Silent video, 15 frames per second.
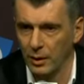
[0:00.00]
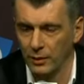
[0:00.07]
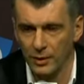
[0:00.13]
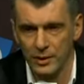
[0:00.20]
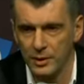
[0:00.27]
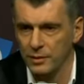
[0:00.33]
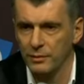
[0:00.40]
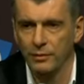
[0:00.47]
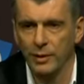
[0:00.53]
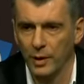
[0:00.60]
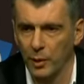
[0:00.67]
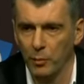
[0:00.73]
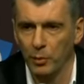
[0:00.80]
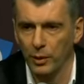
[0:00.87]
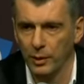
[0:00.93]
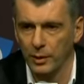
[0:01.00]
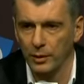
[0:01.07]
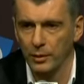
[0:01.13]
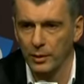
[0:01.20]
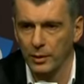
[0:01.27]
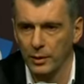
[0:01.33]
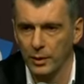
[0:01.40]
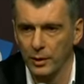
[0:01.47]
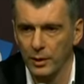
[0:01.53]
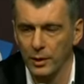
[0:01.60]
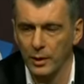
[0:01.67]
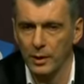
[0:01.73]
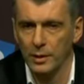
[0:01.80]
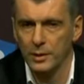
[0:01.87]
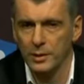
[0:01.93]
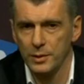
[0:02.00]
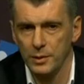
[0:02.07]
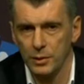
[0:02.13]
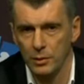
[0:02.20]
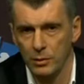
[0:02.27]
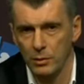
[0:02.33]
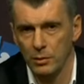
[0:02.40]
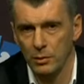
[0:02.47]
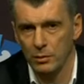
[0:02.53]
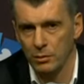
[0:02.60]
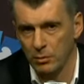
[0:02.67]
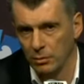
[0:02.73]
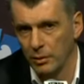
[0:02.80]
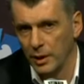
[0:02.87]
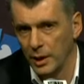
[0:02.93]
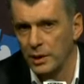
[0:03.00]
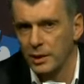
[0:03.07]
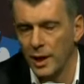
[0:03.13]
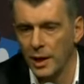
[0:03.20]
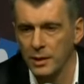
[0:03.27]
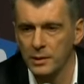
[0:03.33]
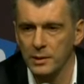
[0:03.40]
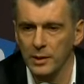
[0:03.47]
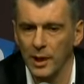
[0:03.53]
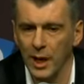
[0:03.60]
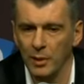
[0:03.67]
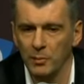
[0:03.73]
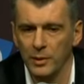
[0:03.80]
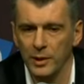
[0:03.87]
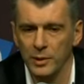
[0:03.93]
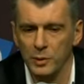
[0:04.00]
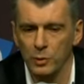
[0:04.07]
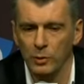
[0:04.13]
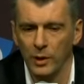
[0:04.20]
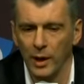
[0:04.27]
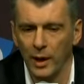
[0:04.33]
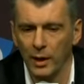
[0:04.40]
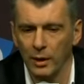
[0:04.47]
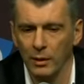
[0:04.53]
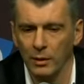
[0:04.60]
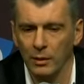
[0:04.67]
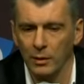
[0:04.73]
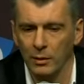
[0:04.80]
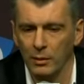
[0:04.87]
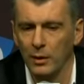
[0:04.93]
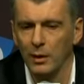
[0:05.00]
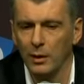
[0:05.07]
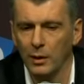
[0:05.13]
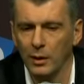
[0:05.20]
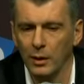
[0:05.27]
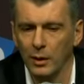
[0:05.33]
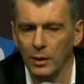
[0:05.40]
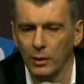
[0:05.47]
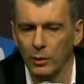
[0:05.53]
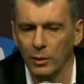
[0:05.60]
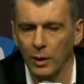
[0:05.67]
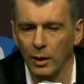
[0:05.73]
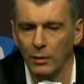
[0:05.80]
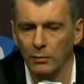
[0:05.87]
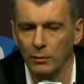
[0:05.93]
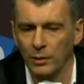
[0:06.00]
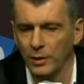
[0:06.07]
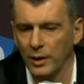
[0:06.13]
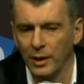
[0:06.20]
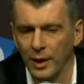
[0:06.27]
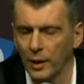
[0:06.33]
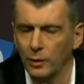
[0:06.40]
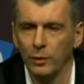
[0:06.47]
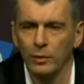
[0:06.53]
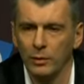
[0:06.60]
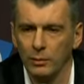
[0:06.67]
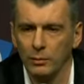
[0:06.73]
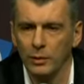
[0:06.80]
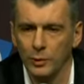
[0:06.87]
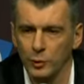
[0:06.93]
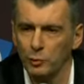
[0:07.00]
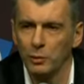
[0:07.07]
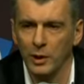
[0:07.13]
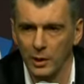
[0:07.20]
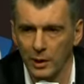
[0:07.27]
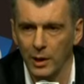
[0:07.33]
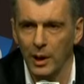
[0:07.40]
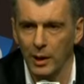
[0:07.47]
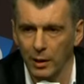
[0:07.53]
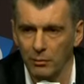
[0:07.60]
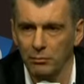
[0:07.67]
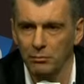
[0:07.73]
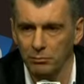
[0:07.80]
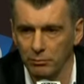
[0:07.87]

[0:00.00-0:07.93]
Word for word: This is very important. Uh, so it takes time. That's why uh, um, really I don't want to be in a hurry.